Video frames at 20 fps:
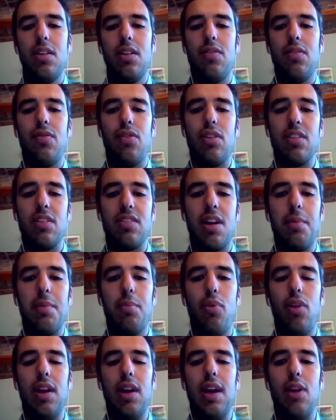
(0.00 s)
For
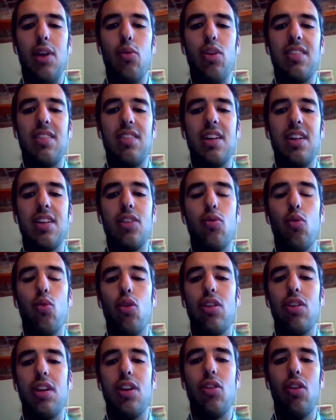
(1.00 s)
example, we started
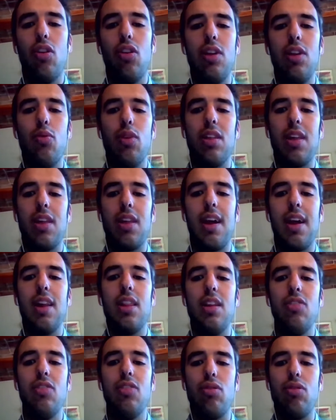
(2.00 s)
working only with health
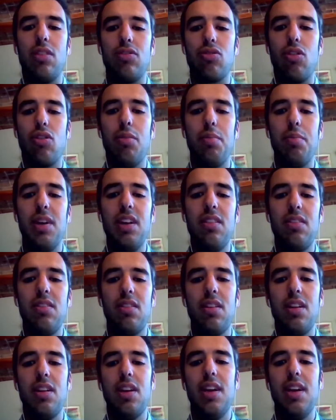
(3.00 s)
insurance companies,